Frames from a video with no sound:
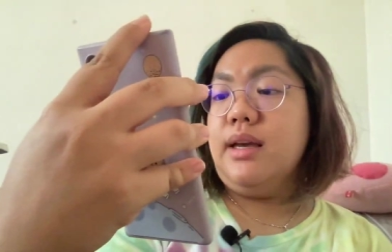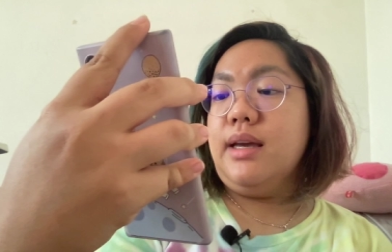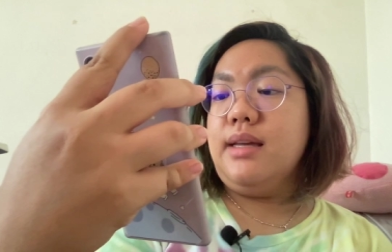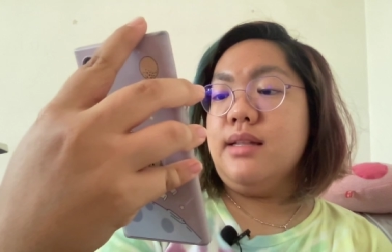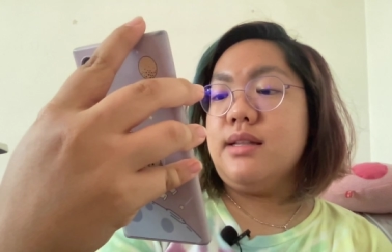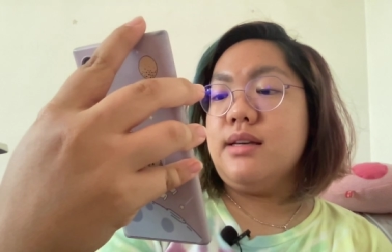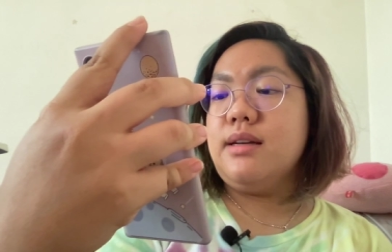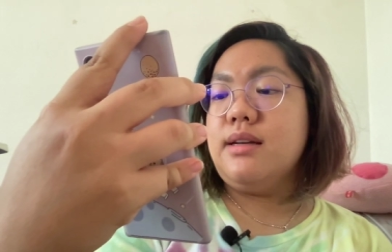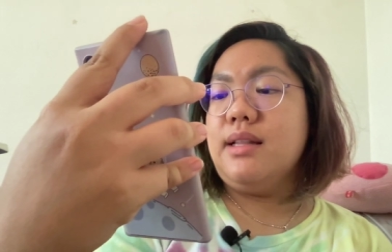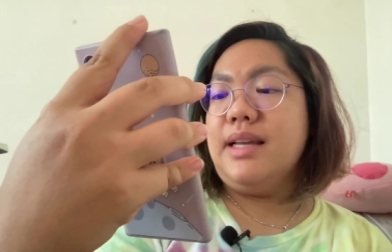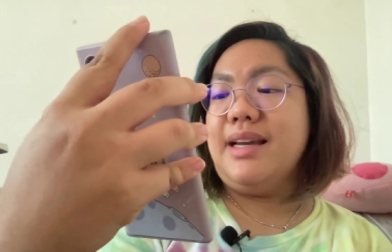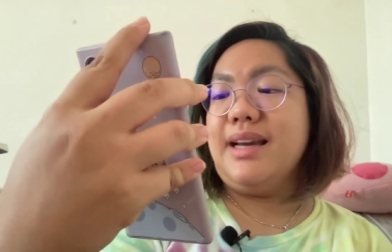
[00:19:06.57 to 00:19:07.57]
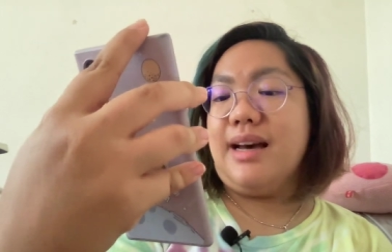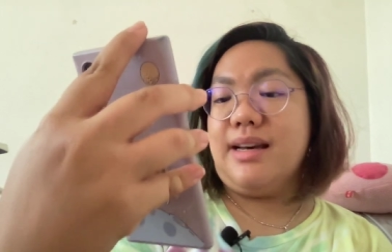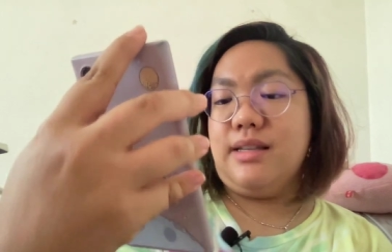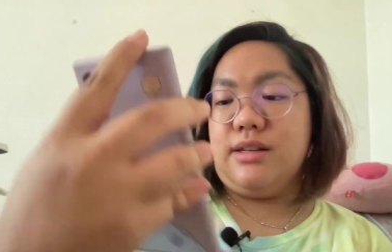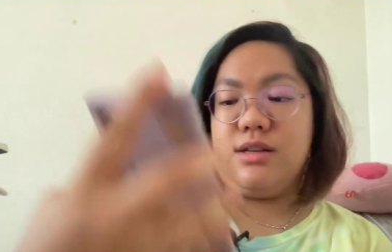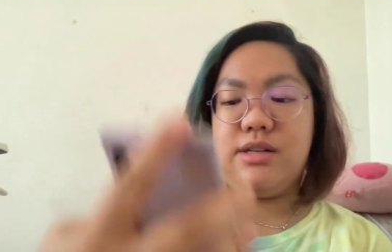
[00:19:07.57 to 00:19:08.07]

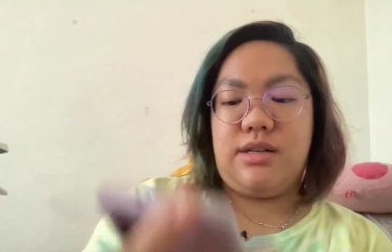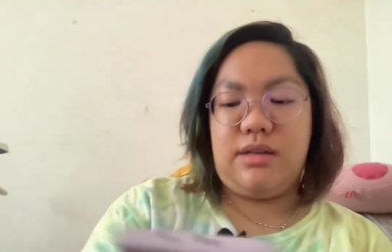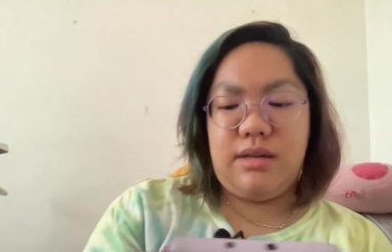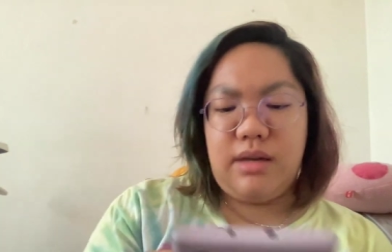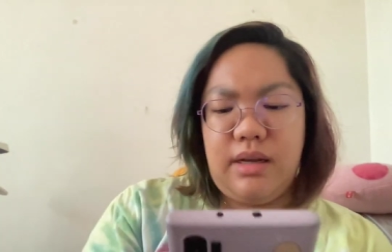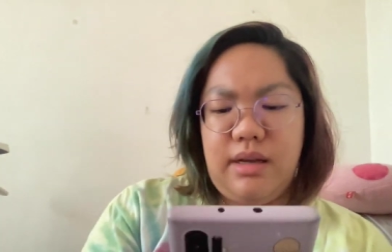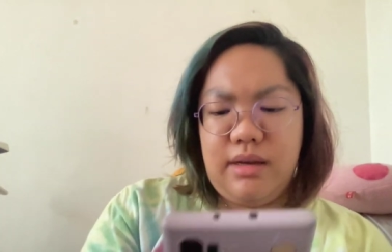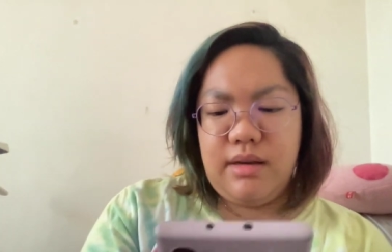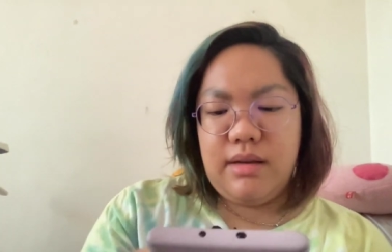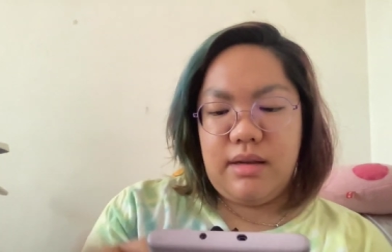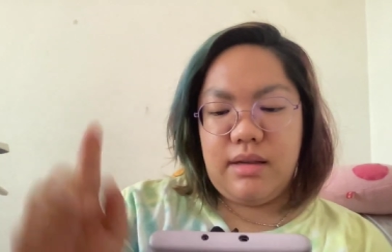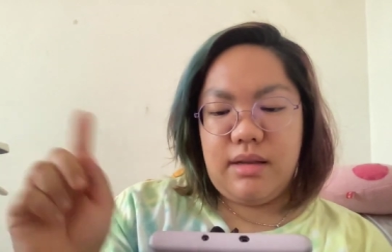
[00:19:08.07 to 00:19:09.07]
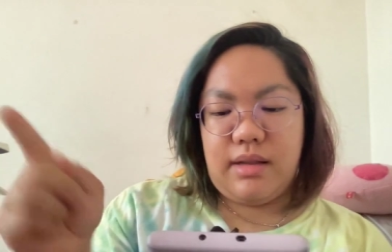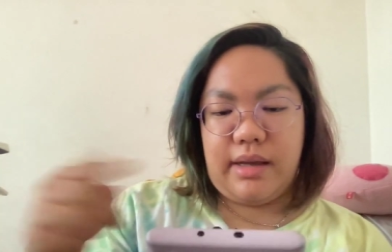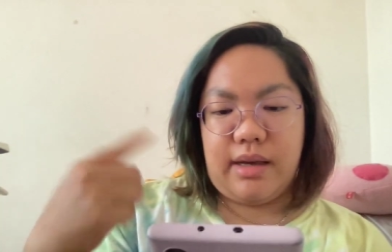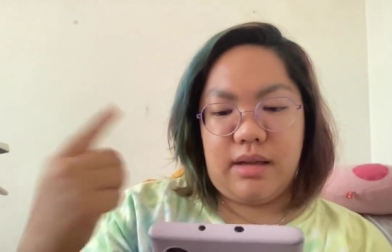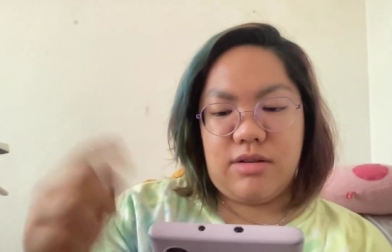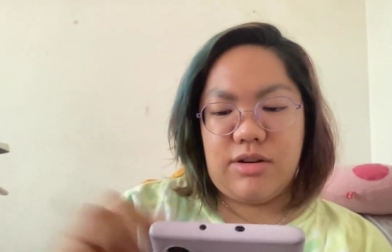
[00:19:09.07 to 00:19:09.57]
interligadas,
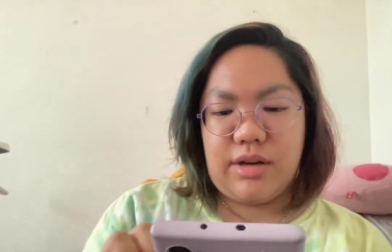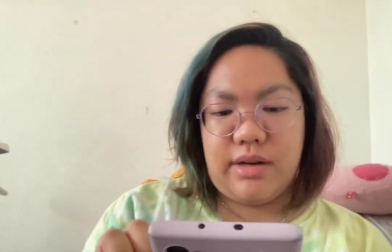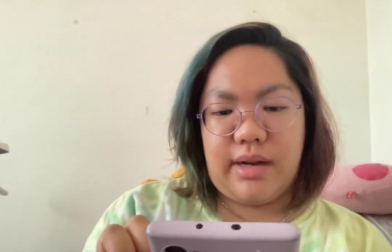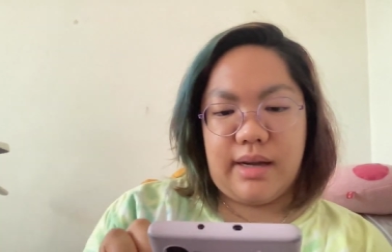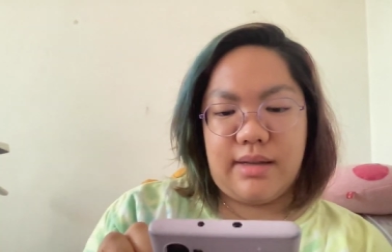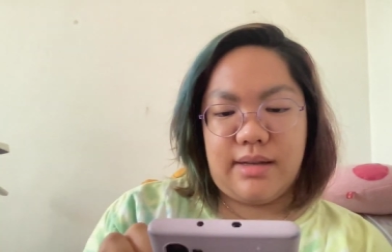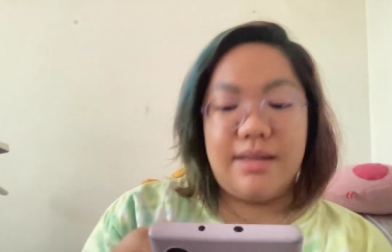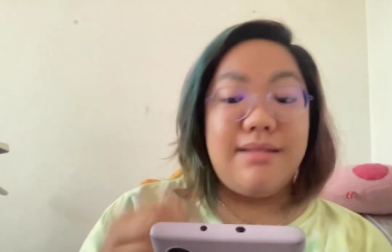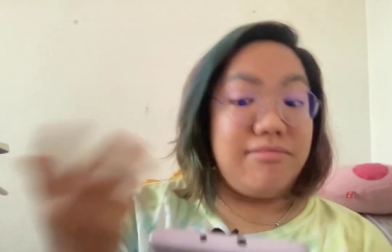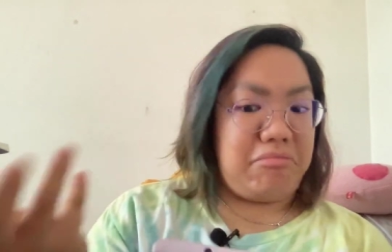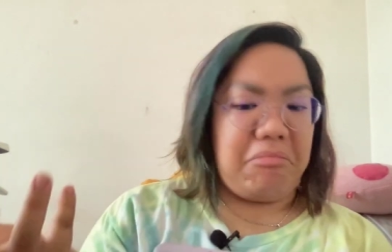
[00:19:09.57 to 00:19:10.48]
like interconnected.